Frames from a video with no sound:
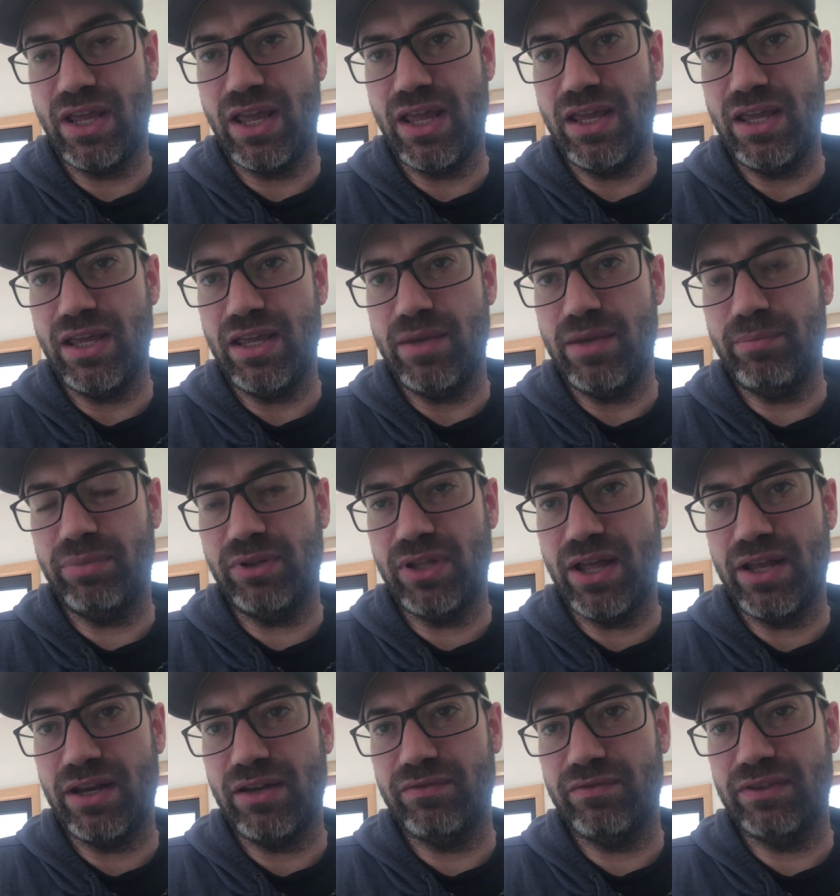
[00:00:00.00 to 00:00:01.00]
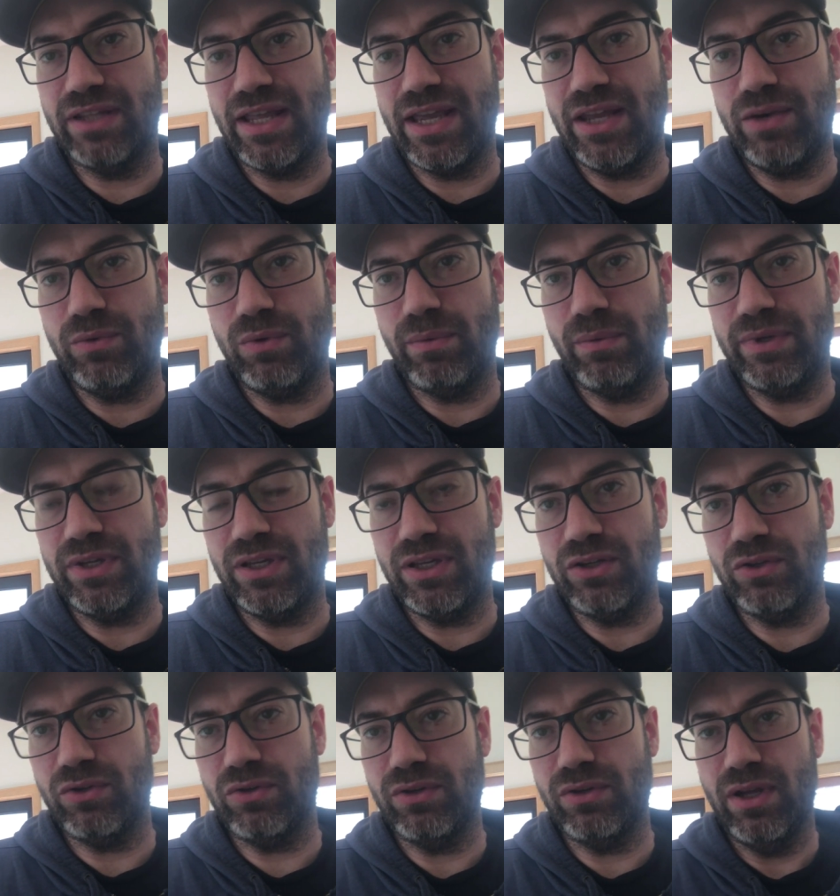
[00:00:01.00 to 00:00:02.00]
a plot of land where we can